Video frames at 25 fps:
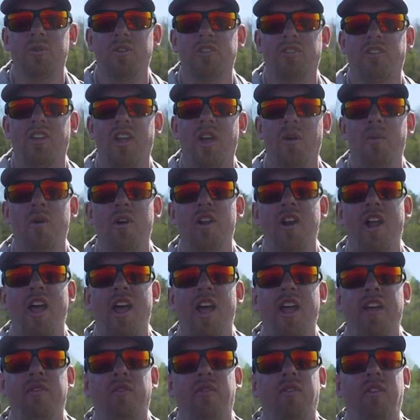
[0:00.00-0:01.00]
was that one
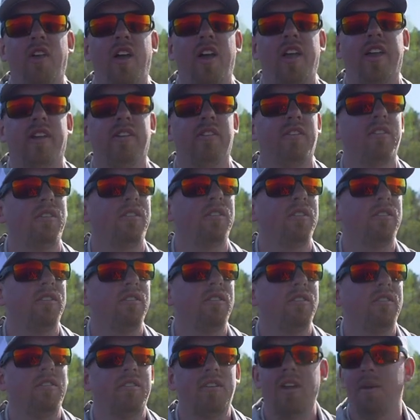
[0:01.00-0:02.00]
I had, like,
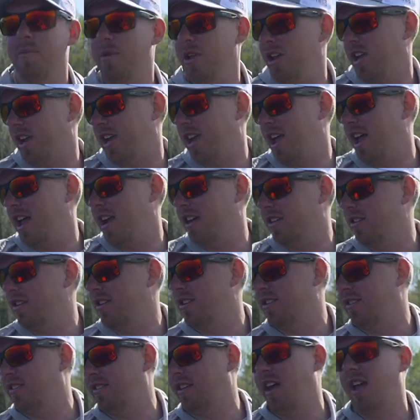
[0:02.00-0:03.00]
I mean, I got it to
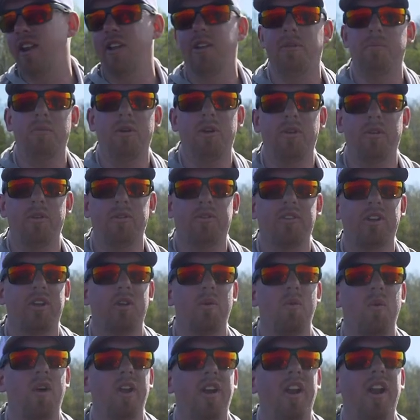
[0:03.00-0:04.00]
the side of the boat. It was like
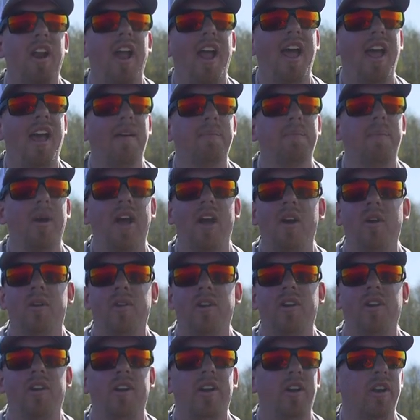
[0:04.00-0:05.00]
a one and a half
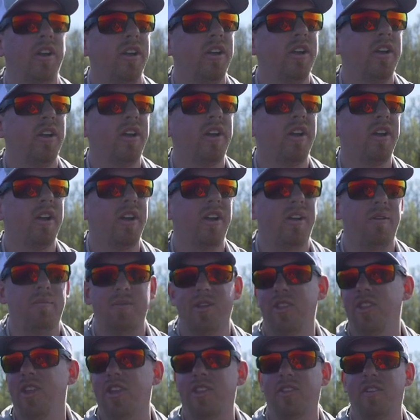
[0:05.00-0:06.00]
pounder um,
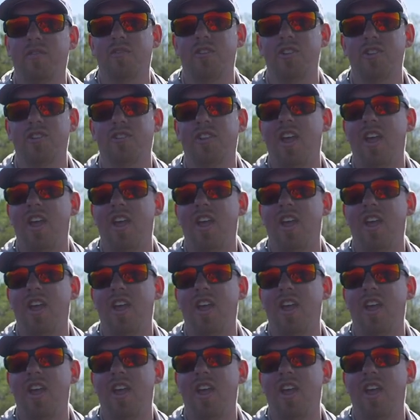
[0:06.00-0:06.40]
in like the first